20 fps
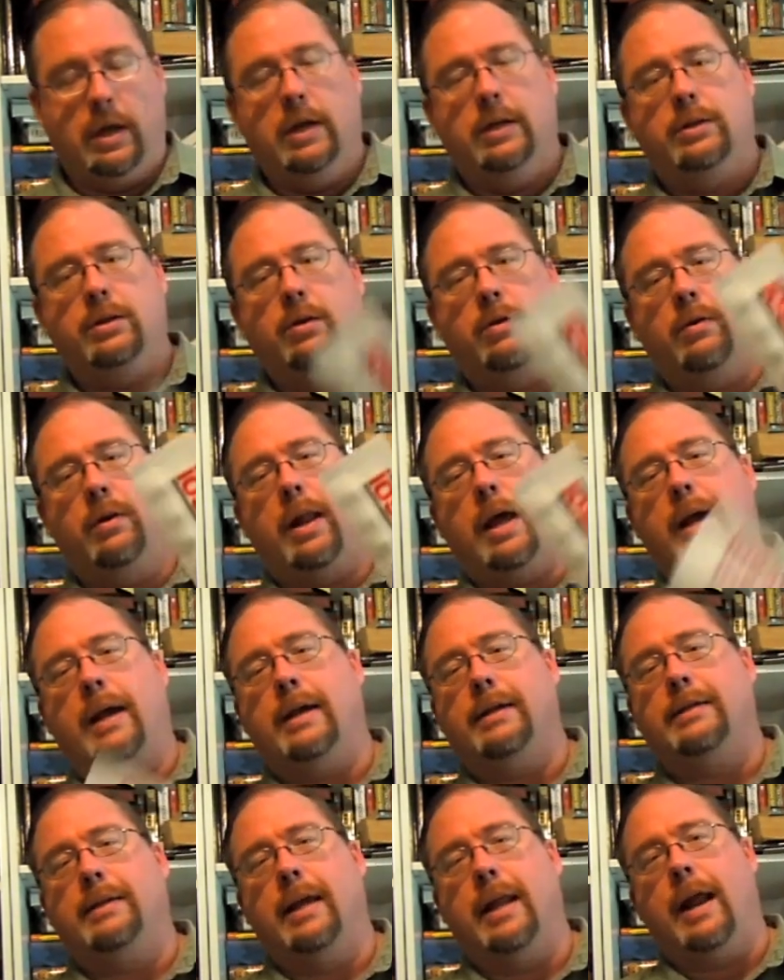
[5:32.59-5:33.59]
So, like
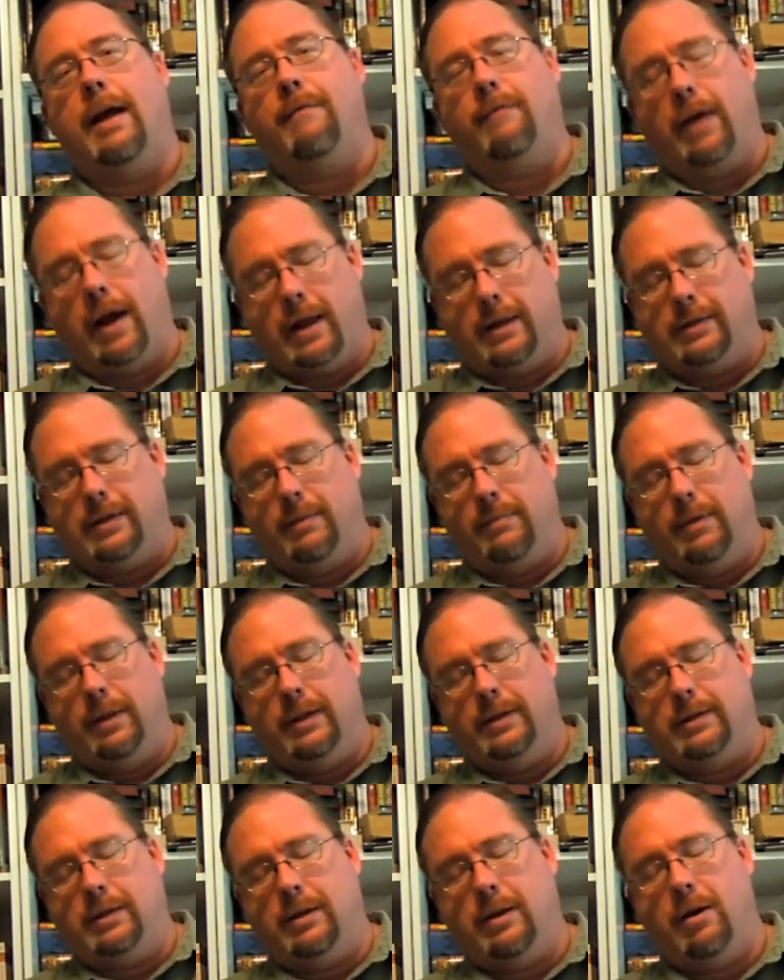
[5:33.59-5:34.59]
I said, I've got some of
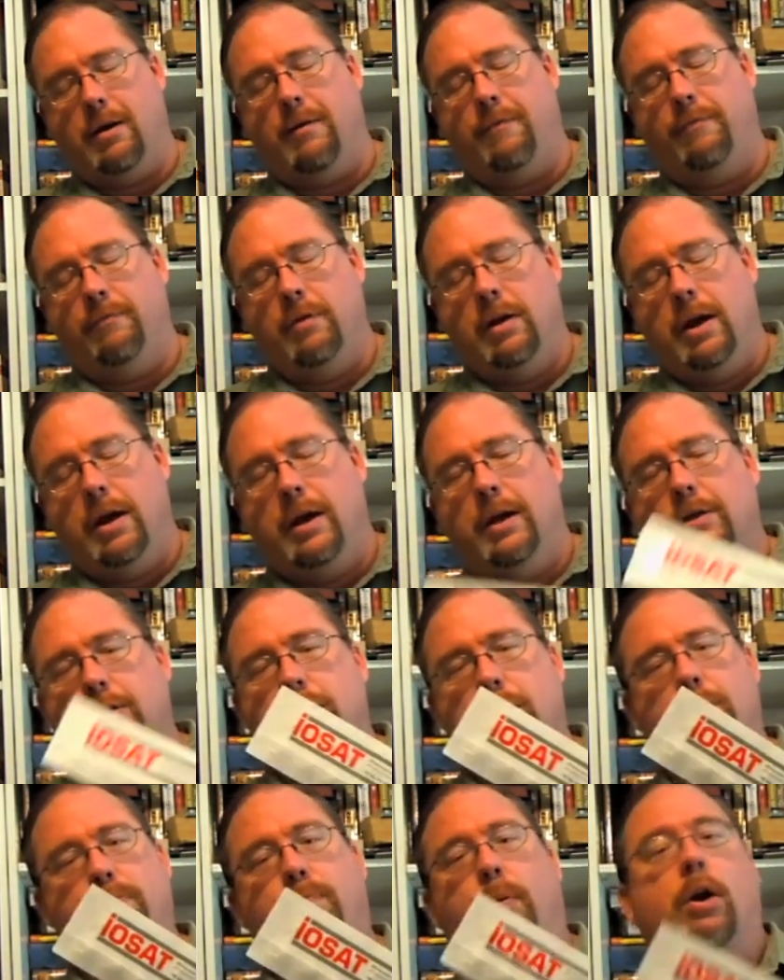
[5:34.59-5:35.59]
this stuff
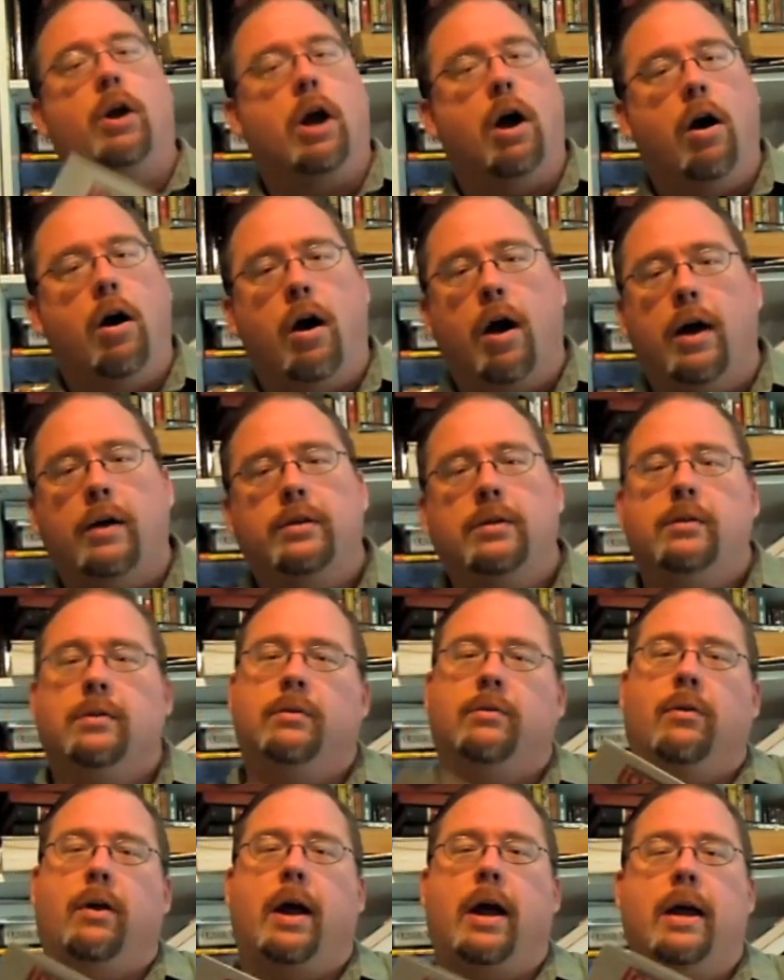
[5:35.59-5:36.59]
just because,
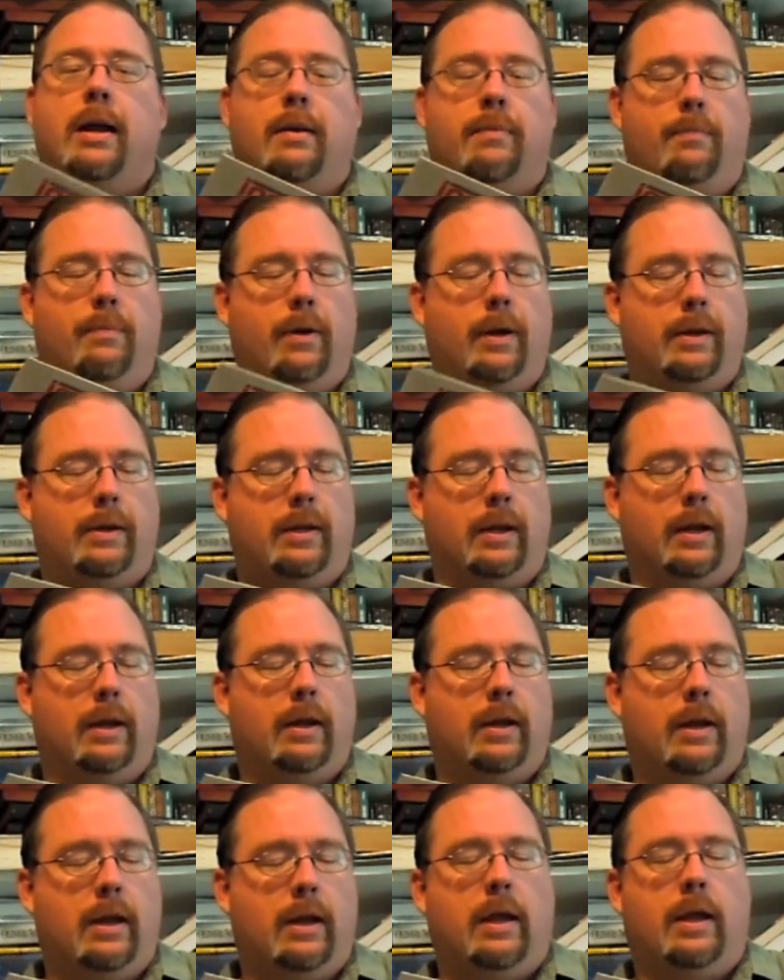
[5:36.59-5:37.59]
right? But, uh,
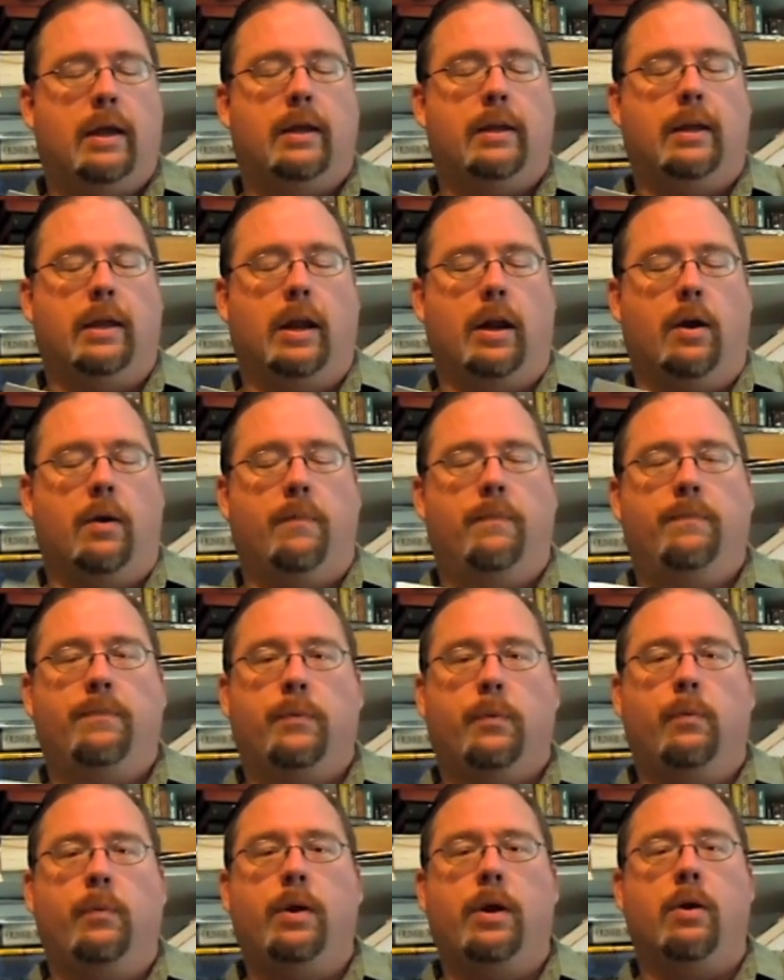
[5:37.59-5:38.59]
you know,
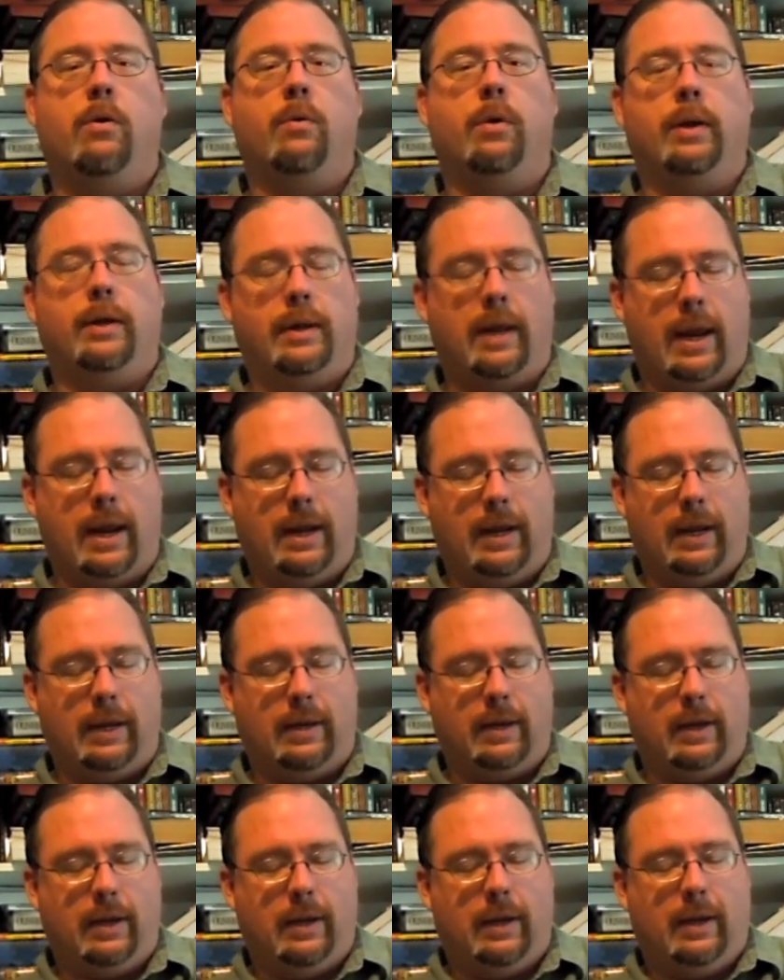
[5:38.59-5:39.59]
we only take
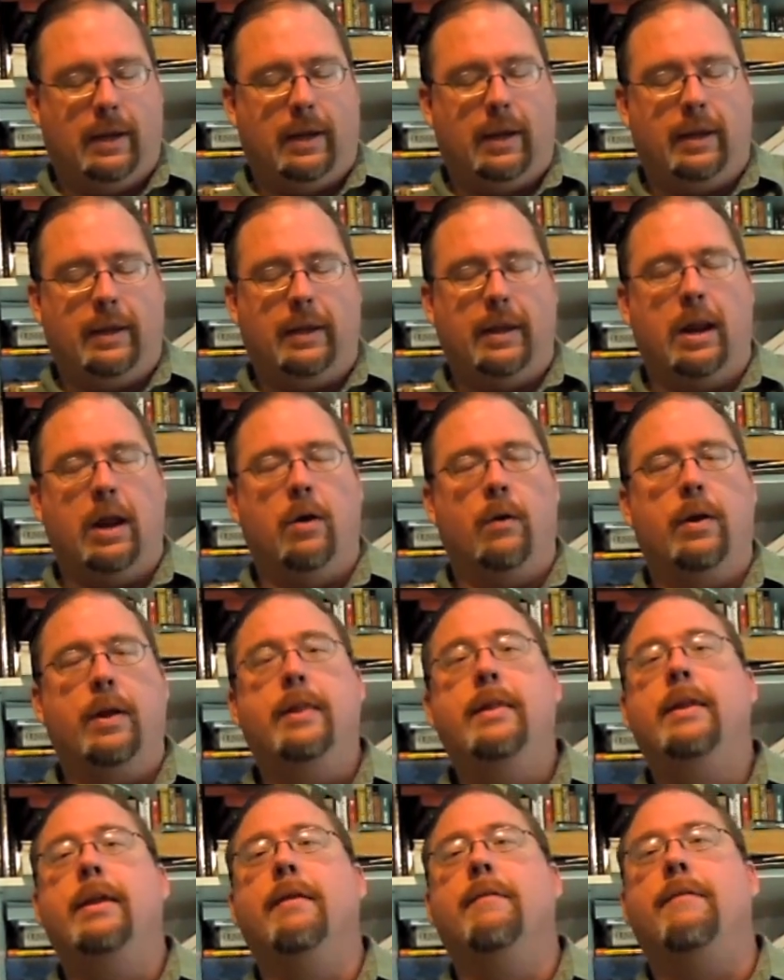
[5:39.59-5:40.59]
it, you know,
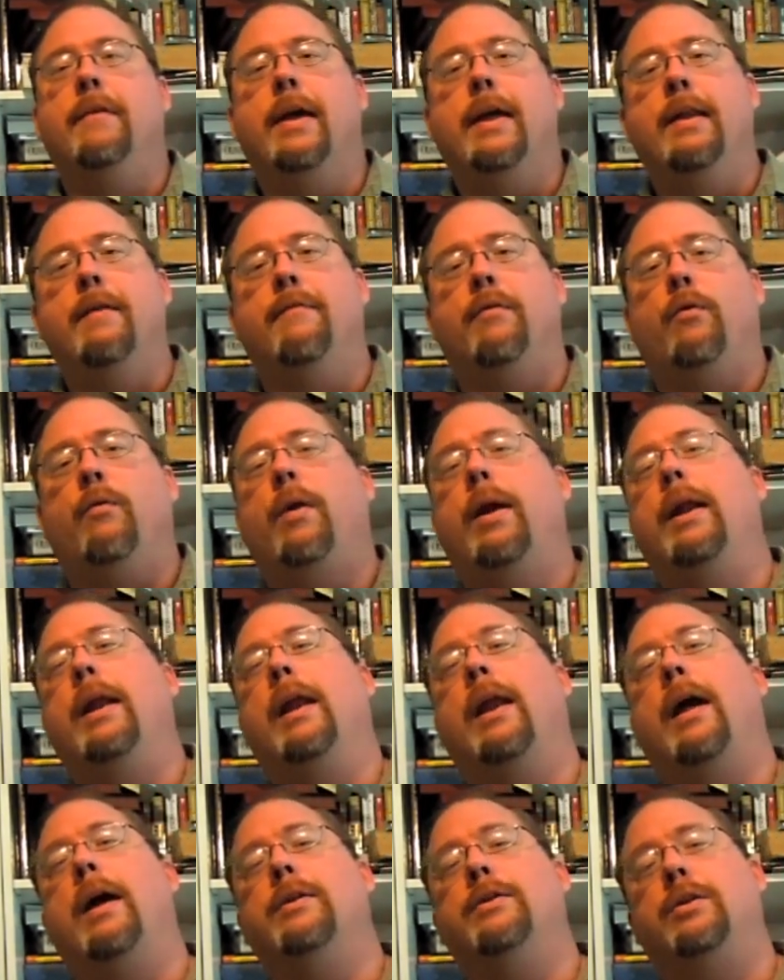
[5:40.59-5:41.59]
in the event of a
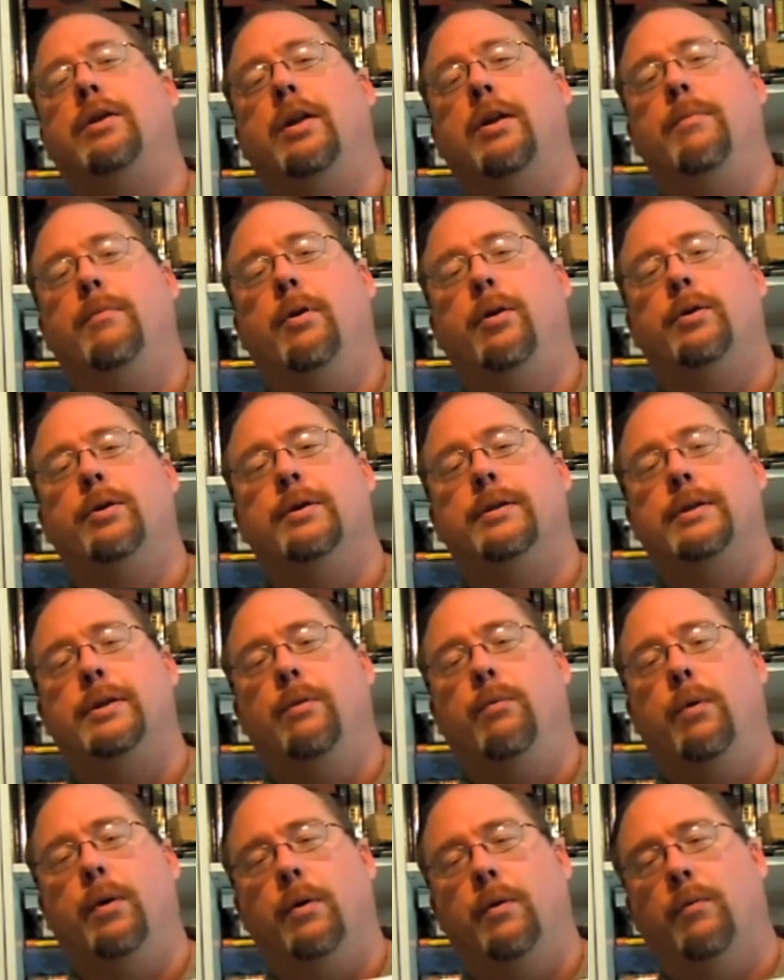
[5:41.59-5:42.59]
radiological emergency
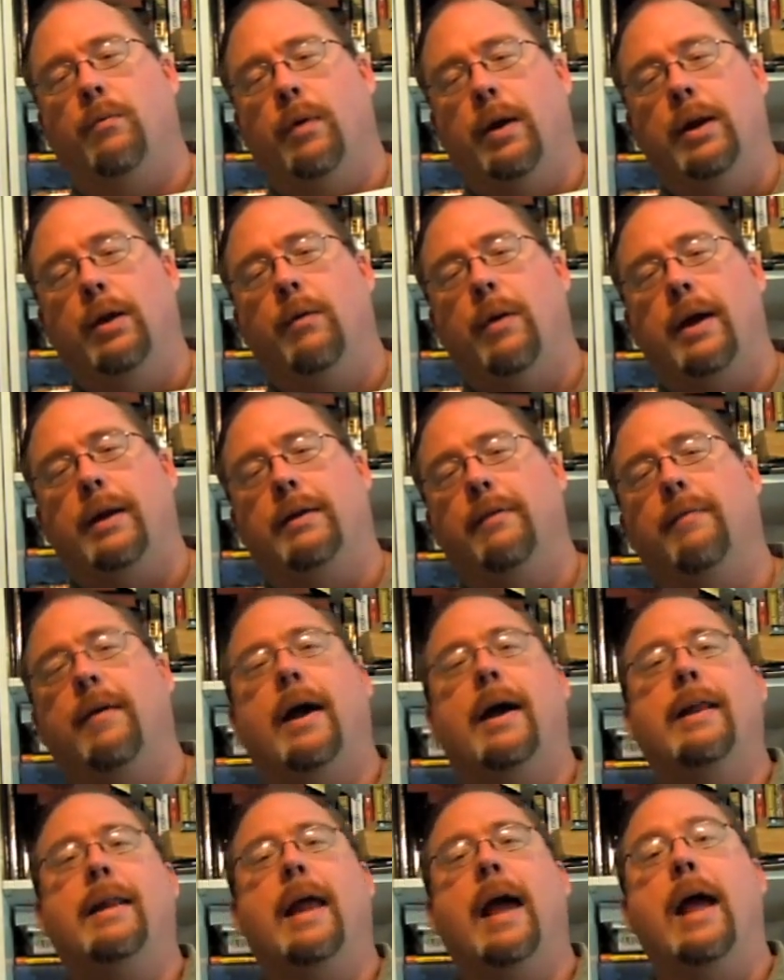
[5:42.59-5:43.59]
where radioactive
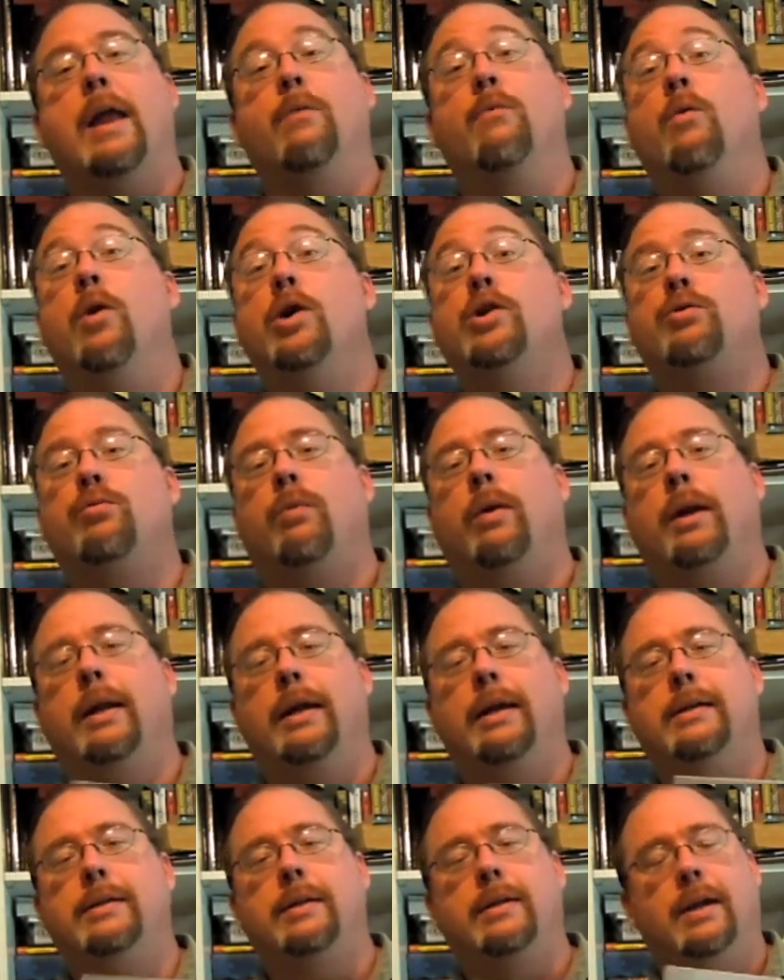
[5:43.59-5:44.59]
iodine was
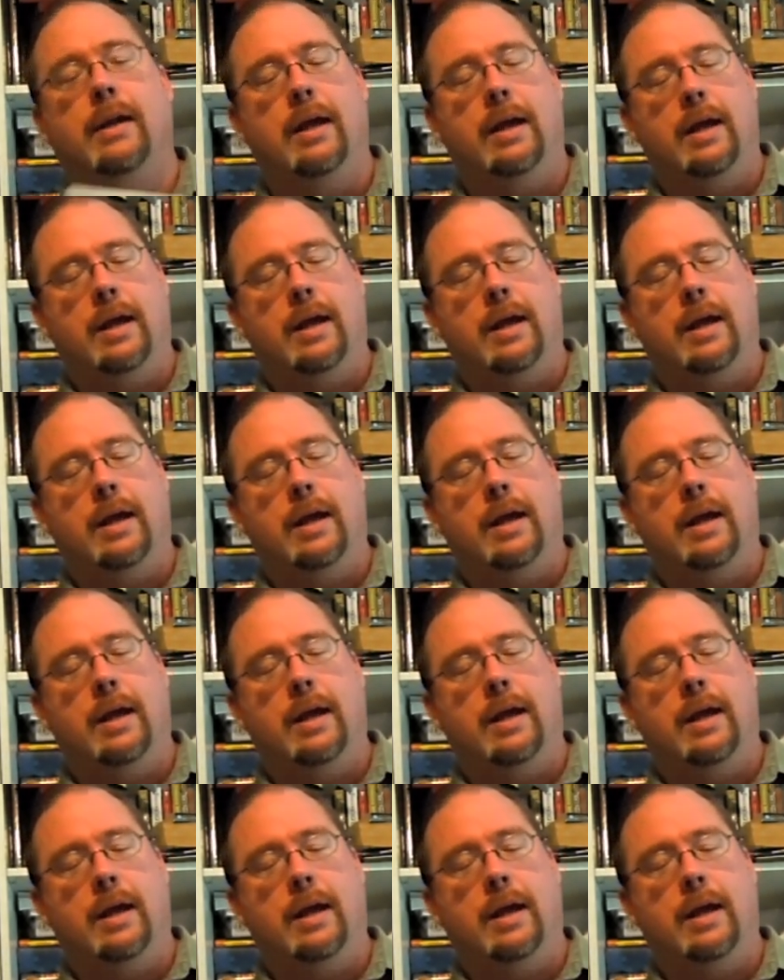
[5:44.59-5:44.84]
released.